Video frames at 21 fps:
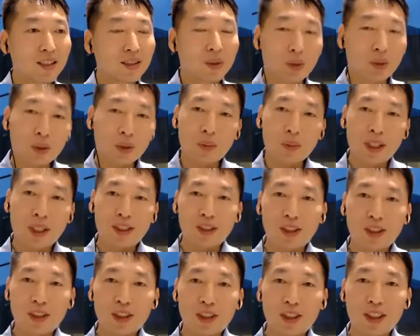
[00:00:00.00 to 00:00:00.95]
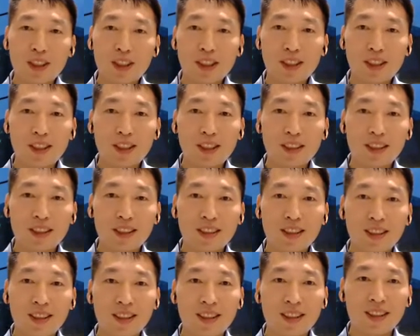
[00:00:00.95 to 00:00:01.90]
Toastmasters,
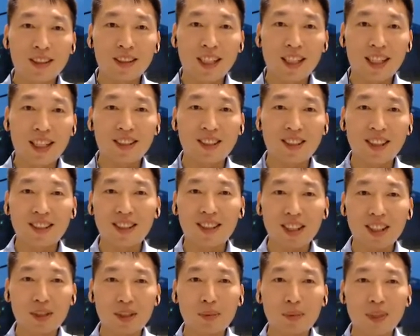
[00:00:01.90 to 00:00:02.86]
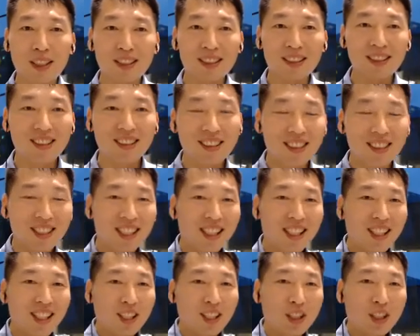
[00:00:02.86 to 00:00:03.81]
ladies and gentlemen,
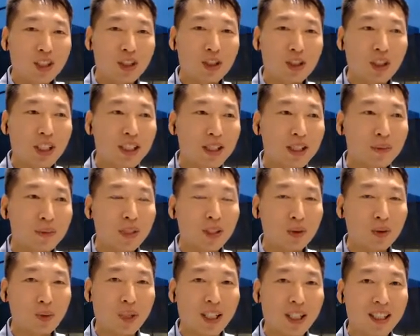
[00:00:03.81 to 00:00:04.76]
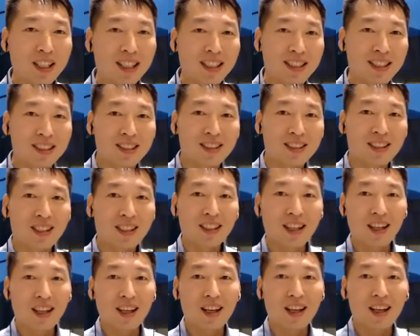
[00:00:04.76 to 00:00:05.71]
you can imagine what it is.
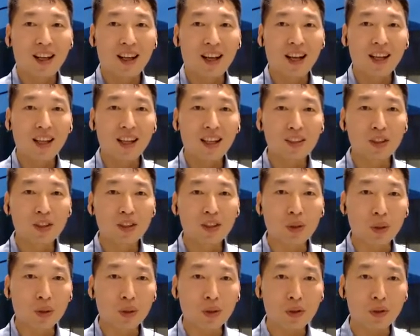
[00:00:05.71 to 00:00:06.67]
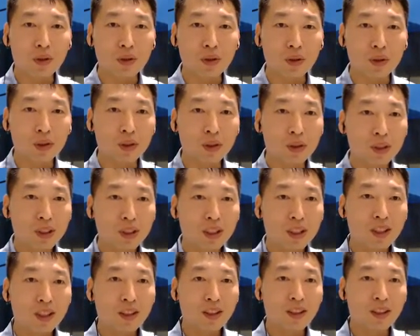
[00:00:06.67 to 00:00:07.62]
I had to go through
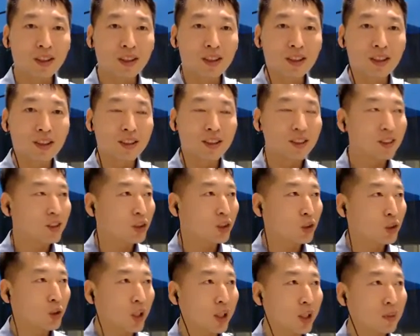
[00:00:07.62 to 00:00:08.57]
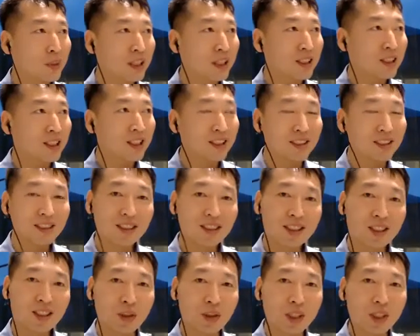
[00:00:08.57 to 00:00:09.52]
traumatic
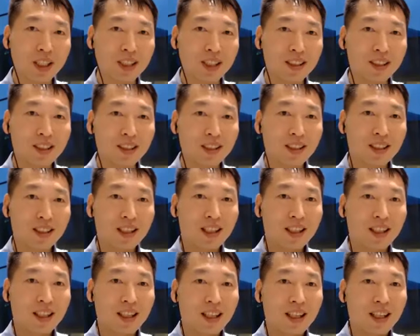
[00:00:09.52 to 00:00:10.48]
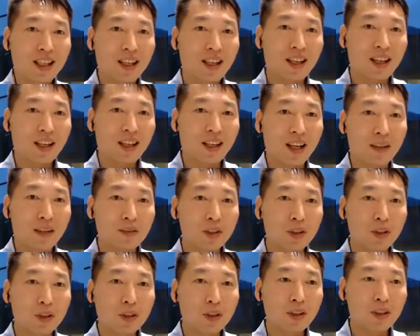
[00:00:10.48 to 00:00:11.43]
stress, and
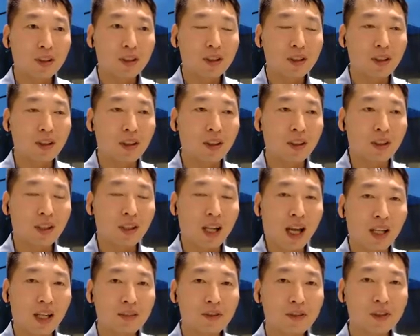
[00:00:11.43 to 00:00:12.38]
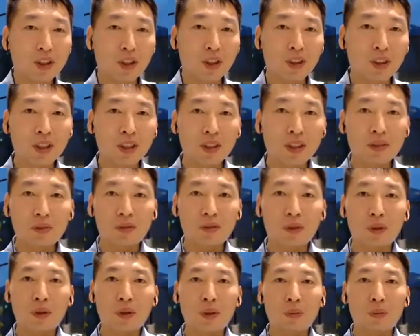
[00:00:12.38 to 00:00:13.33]
after a life journey
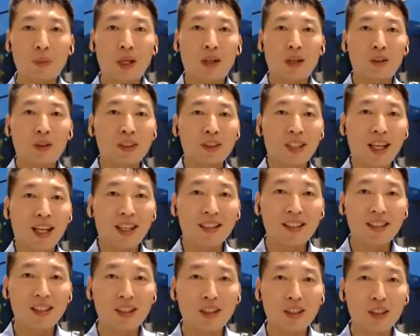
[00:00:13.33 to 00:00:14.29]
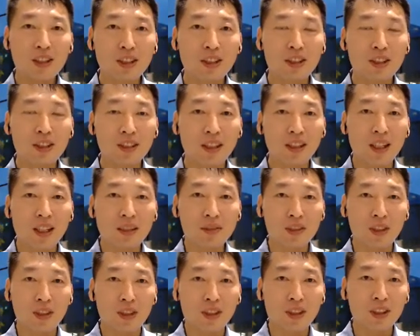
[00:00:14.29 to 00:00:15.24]
for about 10 years
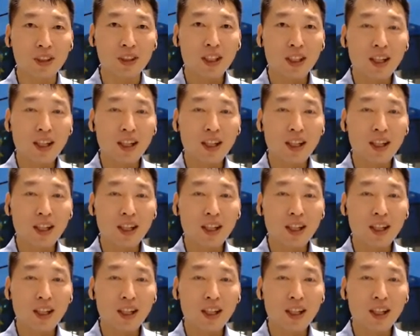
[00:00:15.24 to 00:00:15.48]
after,